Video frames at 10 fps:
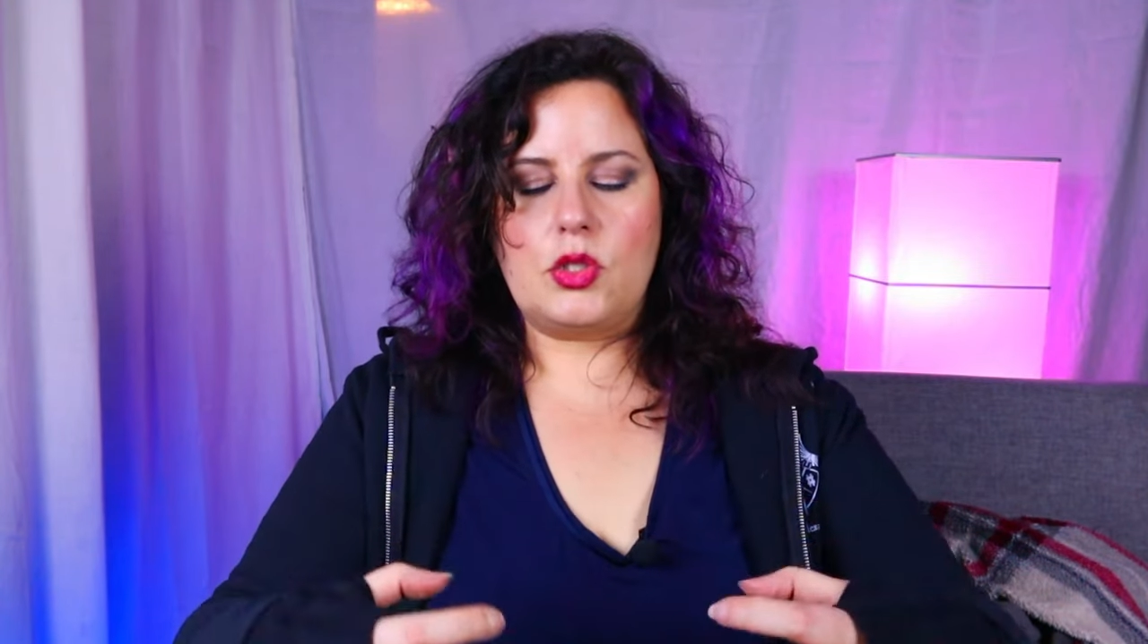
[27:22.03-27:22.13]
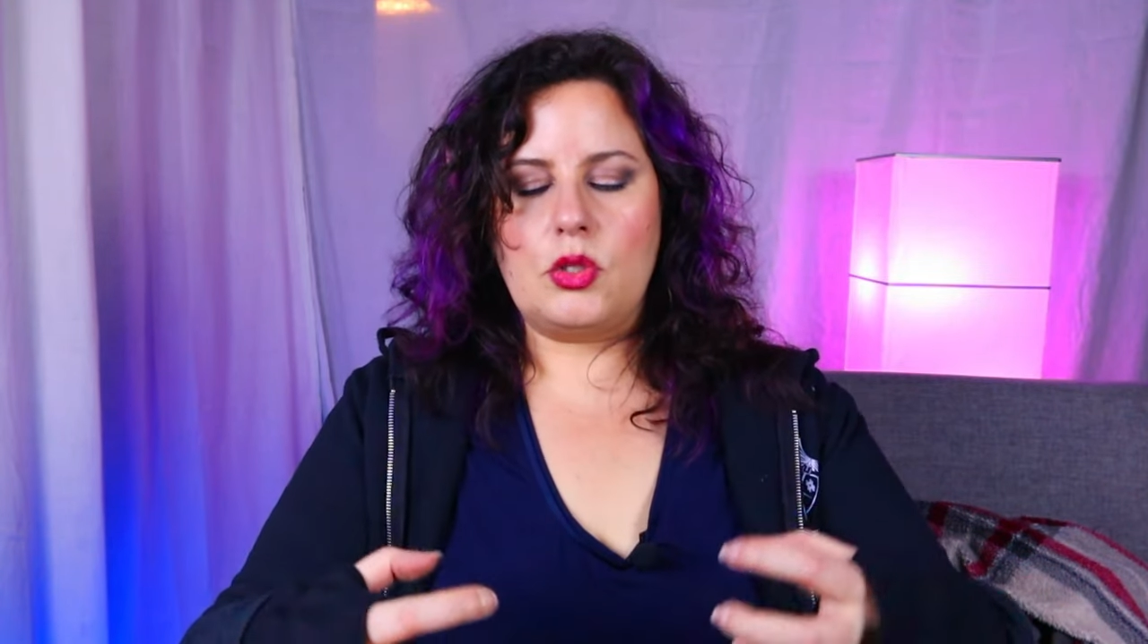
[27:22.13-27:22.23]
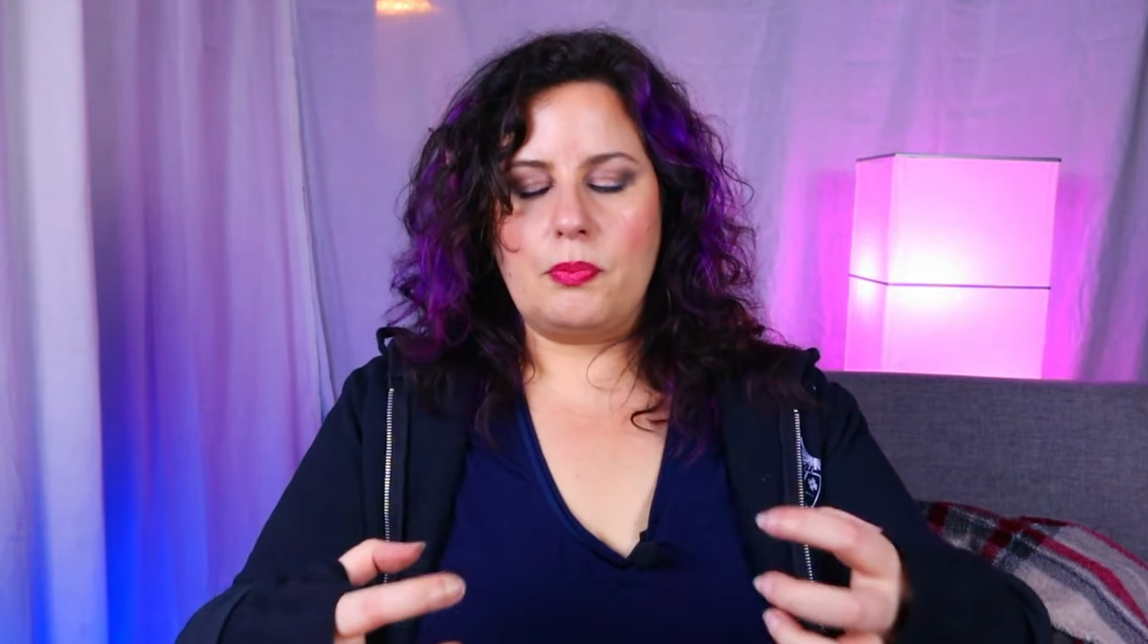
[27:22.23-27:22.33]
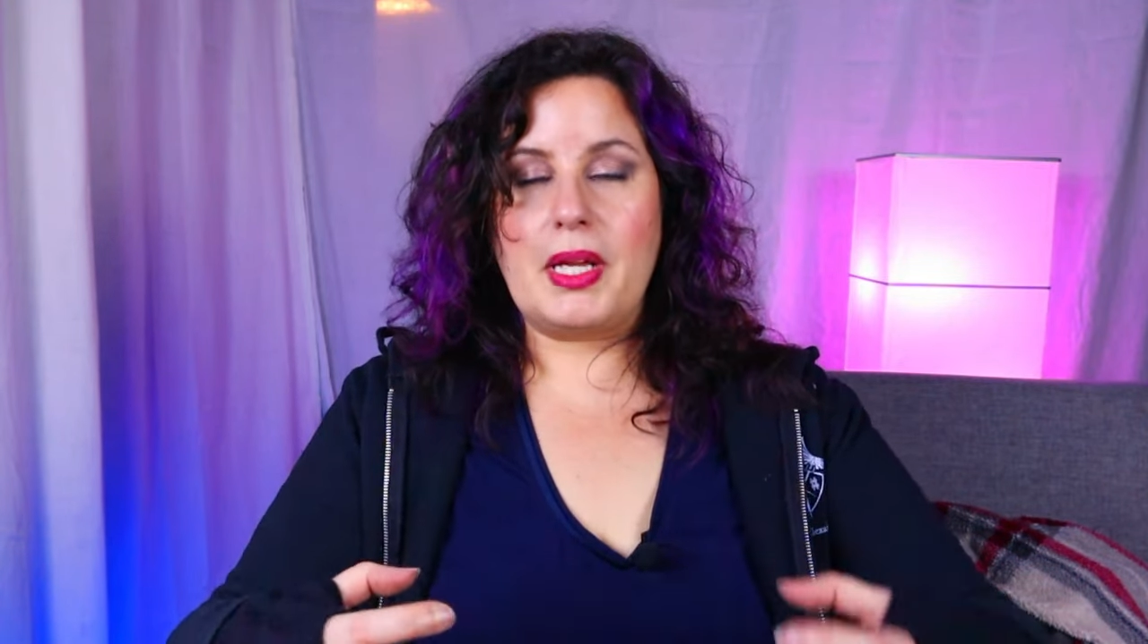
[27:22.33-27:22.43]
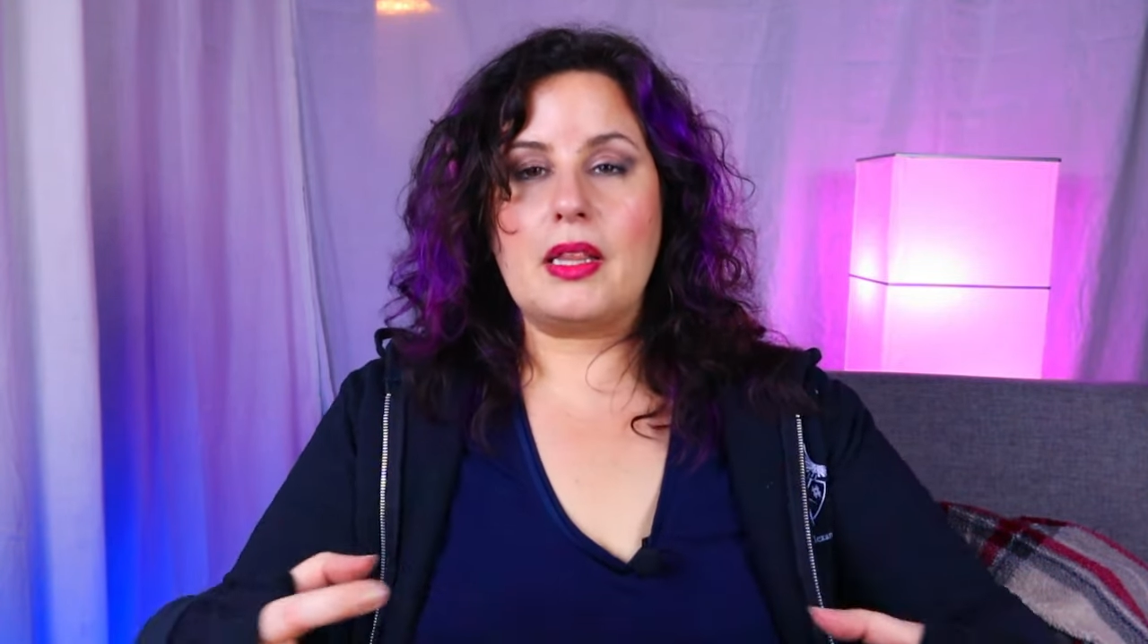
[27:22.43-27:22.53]

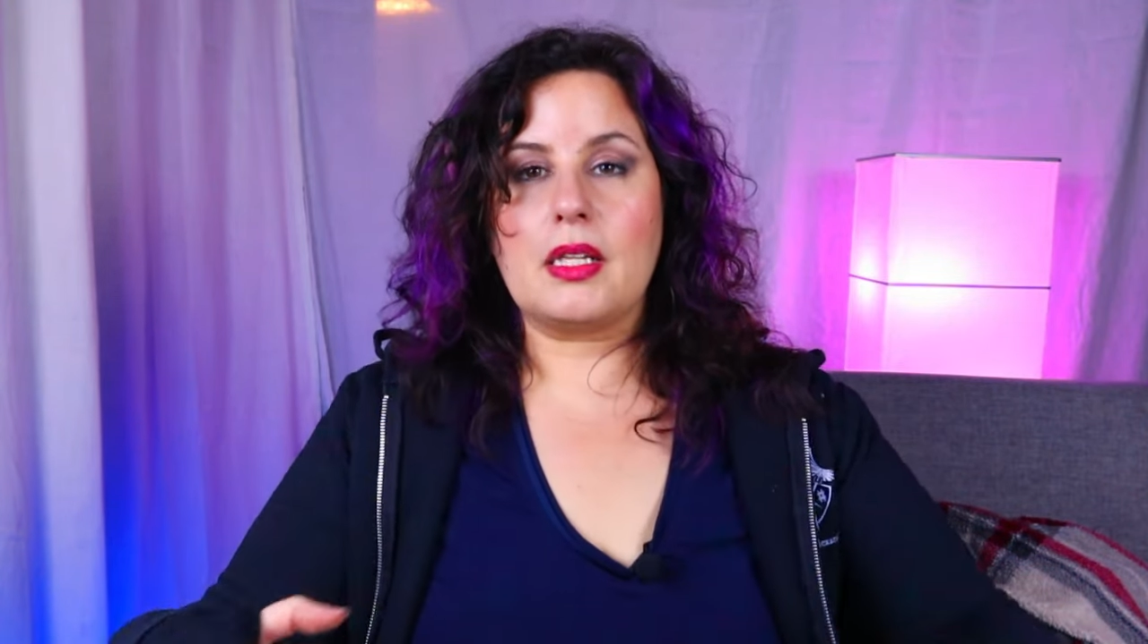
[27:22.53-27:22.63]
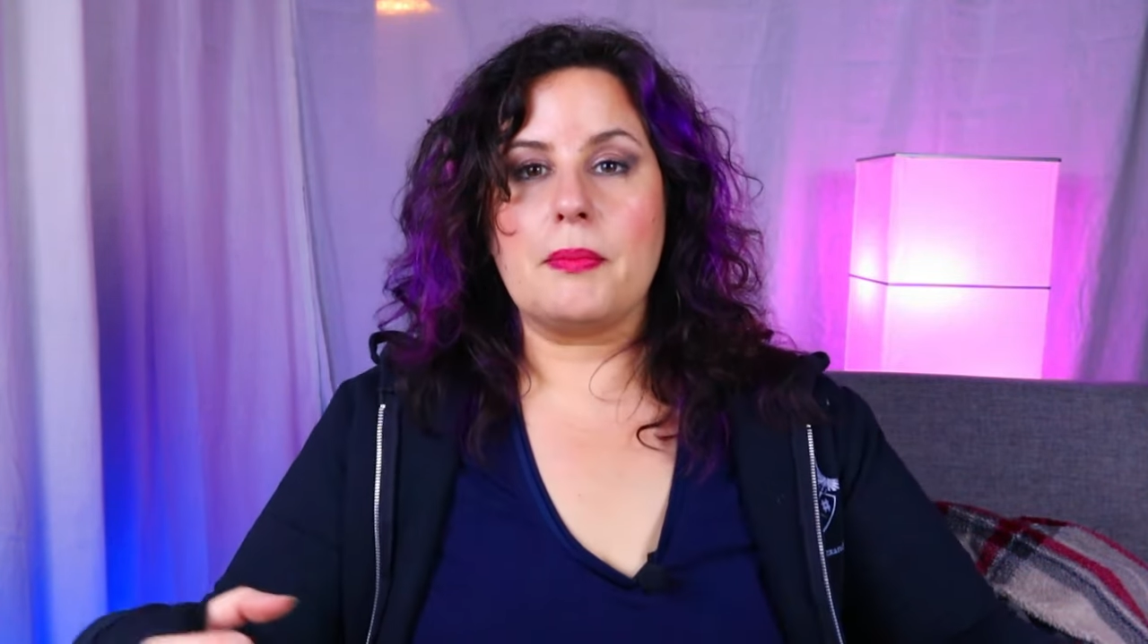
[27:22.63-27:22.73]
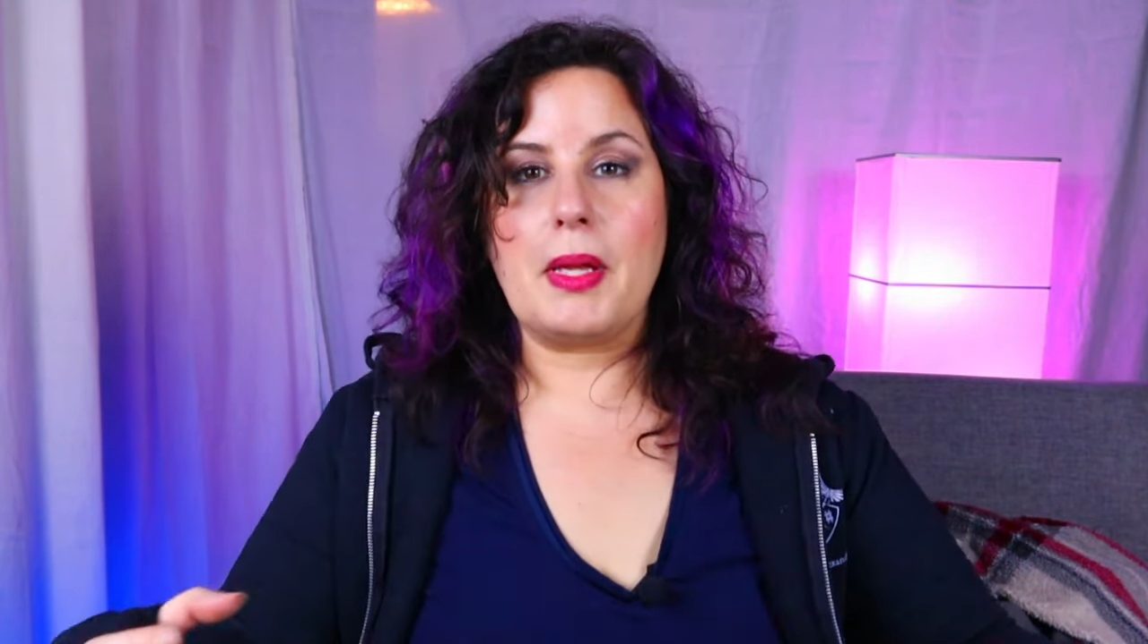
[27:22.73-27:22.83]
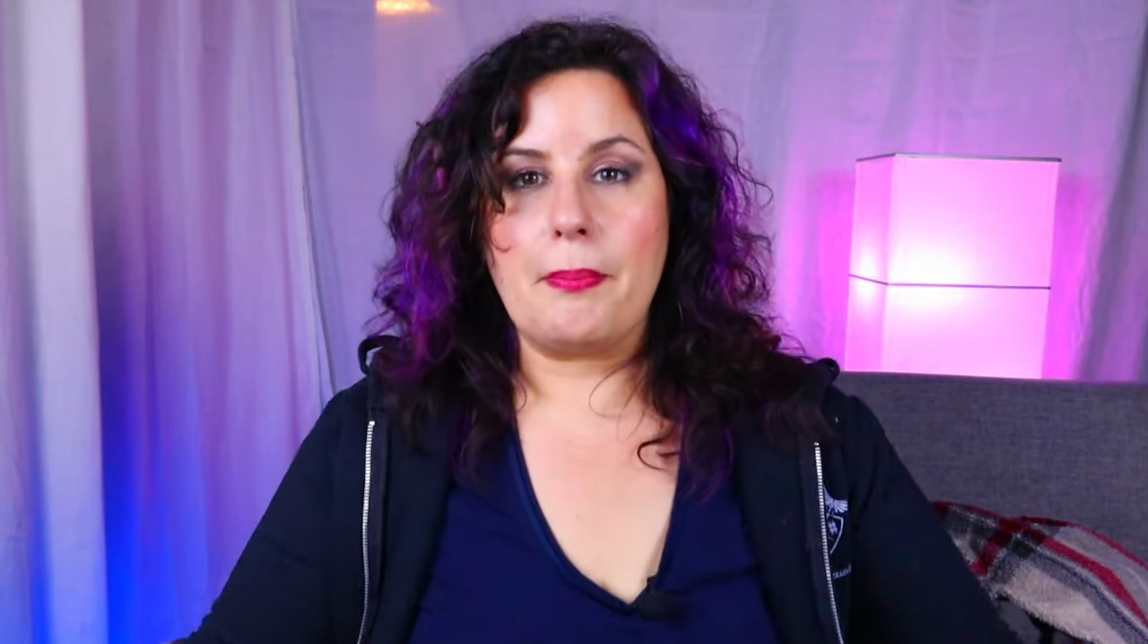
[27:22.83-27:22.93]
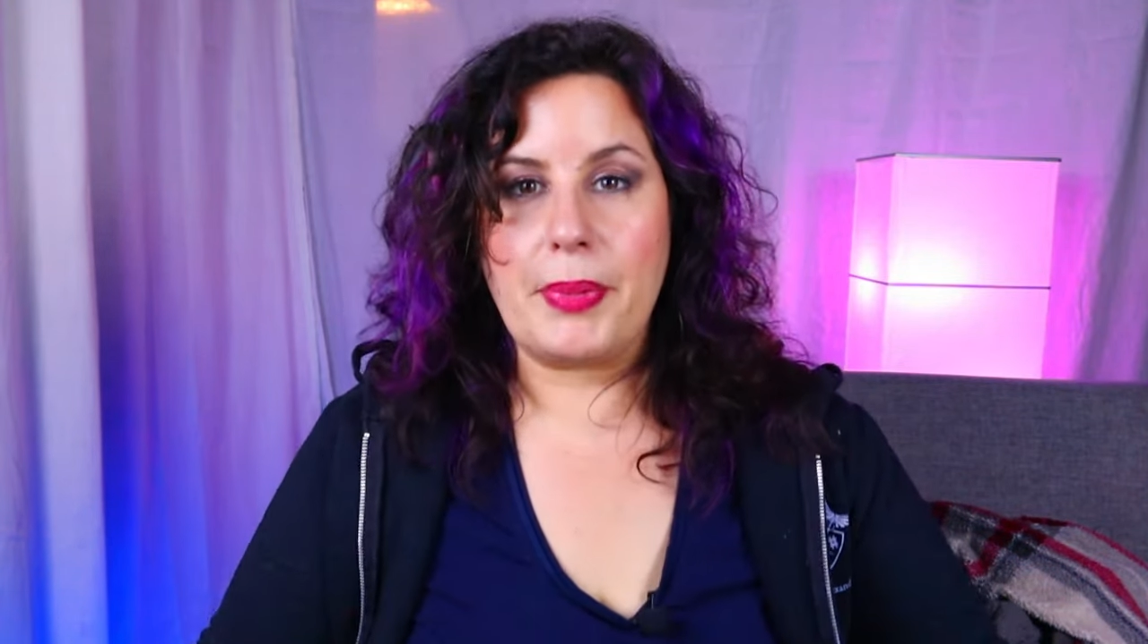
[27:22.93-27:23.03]
to be a little
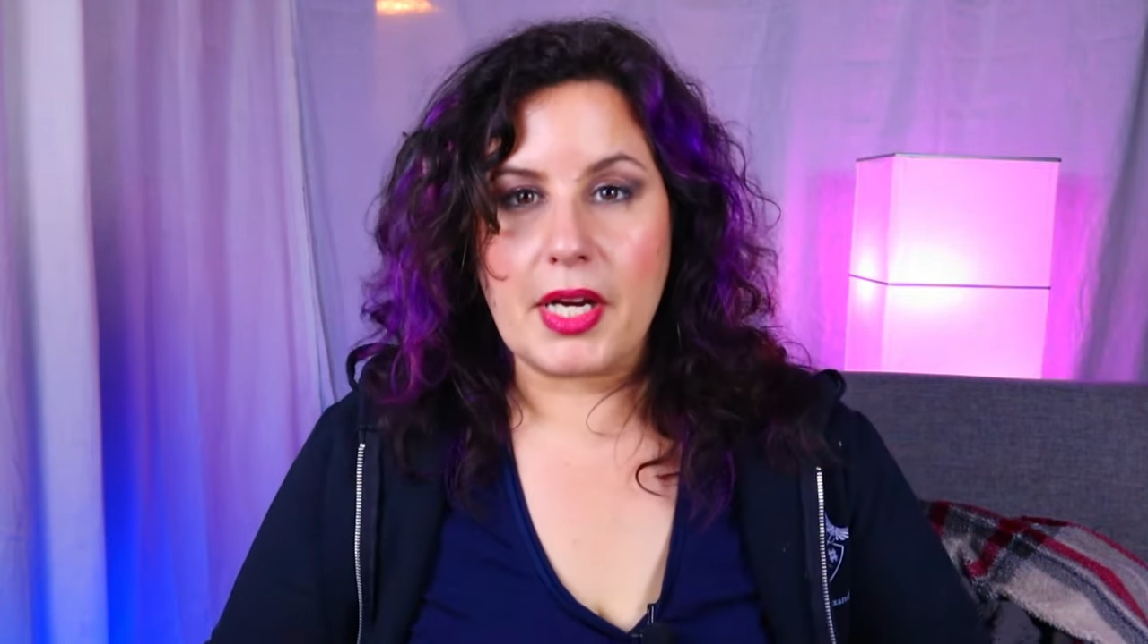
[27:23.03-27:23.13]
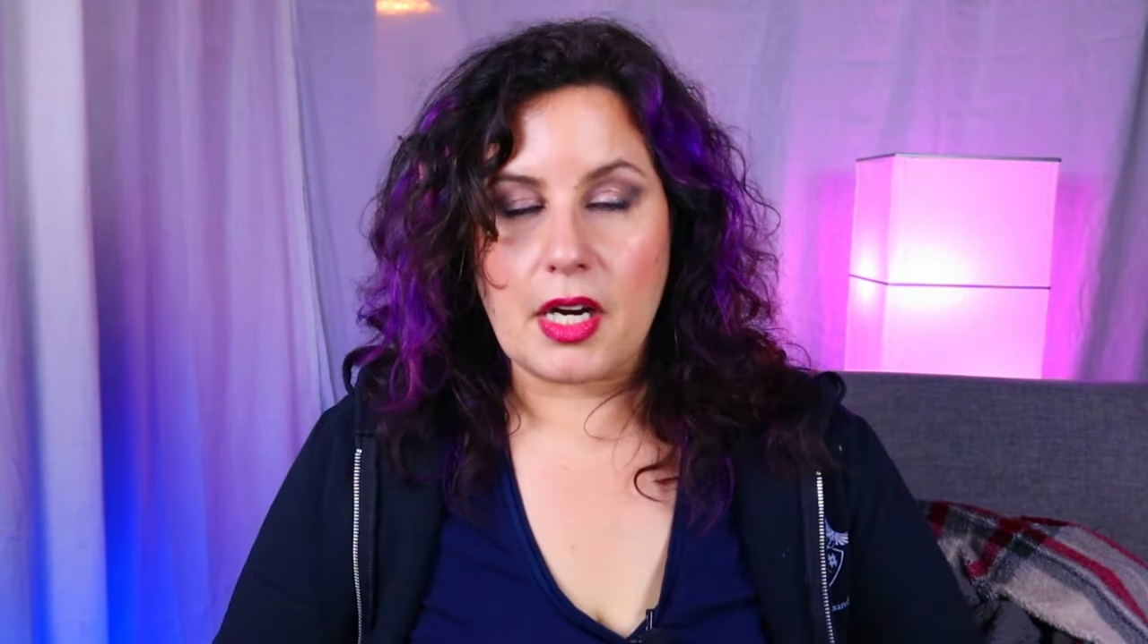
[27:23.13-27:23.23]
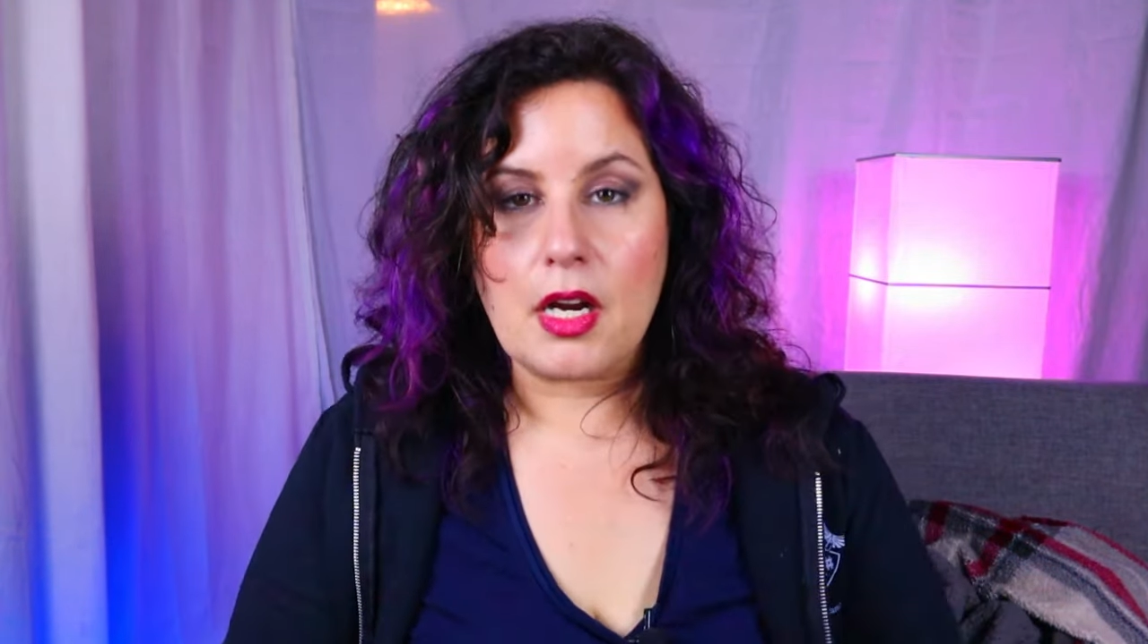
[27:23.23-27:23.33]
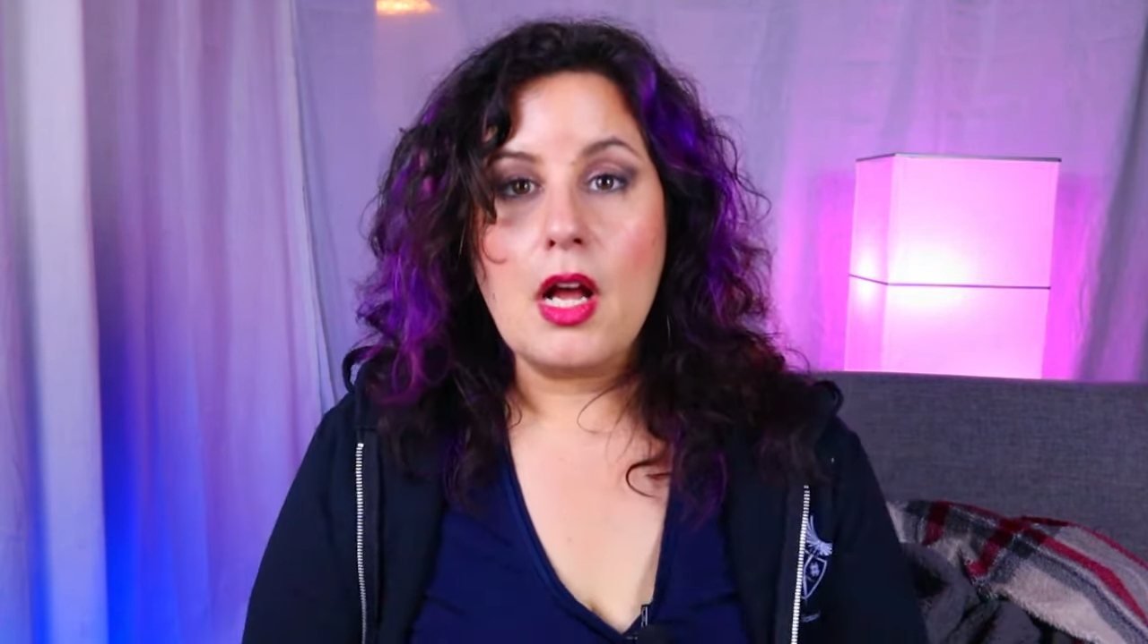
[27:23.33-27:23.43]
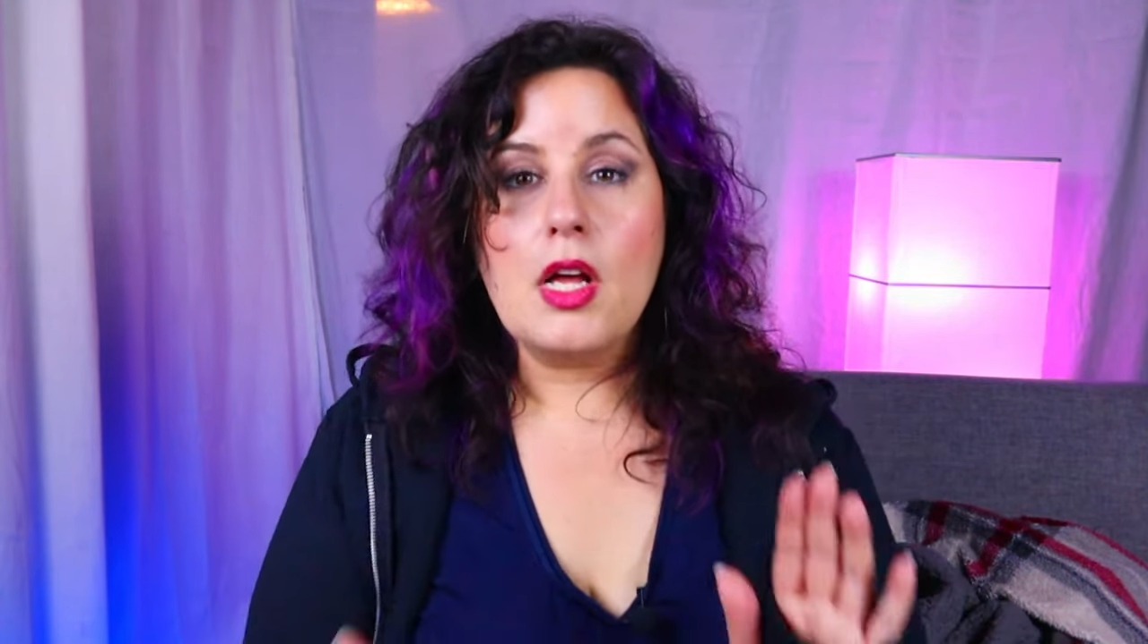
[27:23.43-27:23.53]
bit bigger.